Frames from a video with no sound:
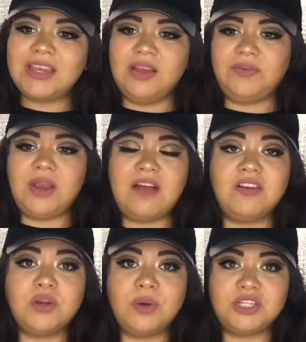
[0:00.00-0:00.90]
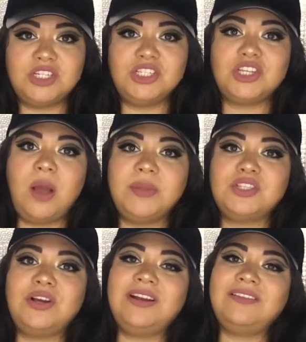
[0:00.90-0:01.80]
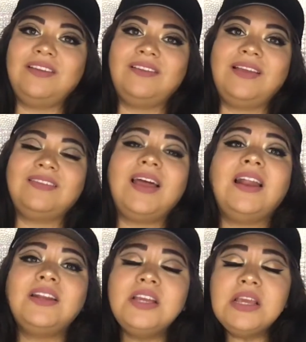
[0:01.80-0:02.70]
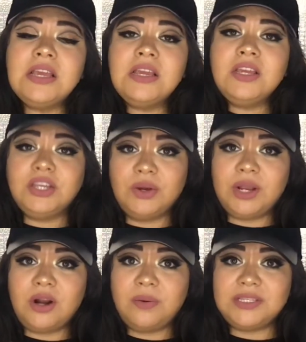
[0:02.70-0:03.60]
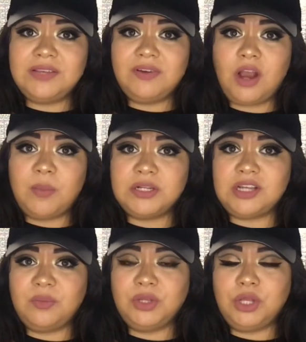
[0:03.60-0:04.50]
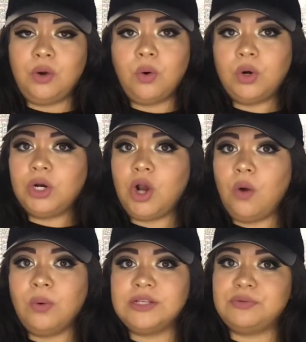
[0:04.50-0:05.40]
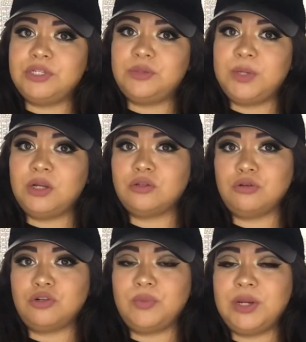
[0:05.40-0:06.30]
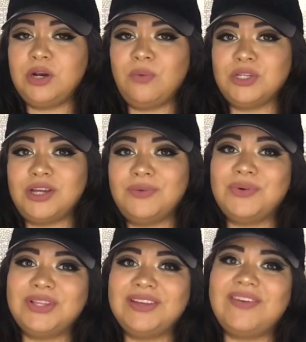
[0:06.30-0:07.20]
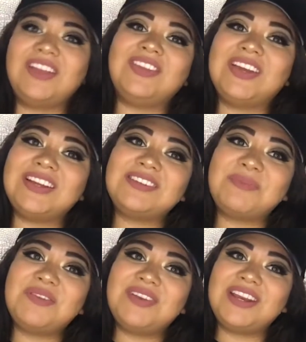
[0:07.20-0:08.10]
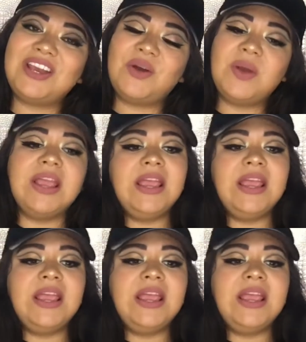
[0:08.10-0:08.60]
If you have any questions, comments, or anything like that, you can always leave a comment down below, or always reach me on social media, which I will leave at the end of my video.